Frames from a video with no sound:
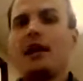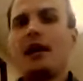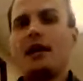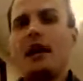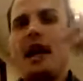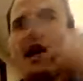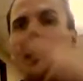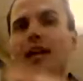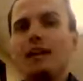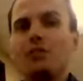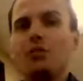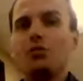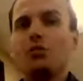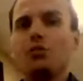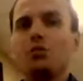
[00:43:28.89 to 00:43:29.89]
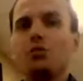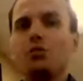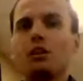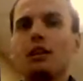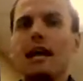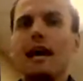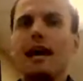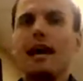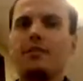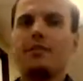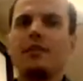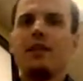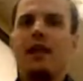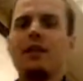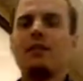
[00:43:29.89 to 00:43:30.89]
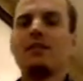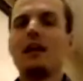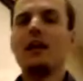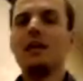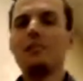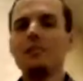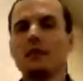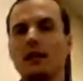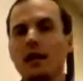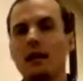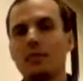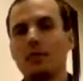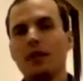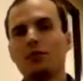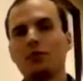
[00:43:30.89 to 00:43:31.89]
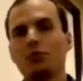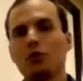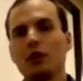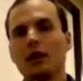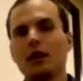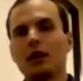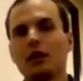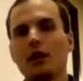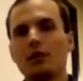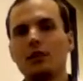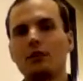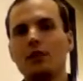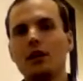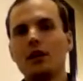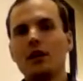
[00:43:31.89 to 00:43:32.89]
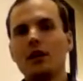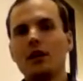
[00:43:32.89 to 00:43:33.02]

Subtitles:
An A2 class enzyme, lipase, will cut it off,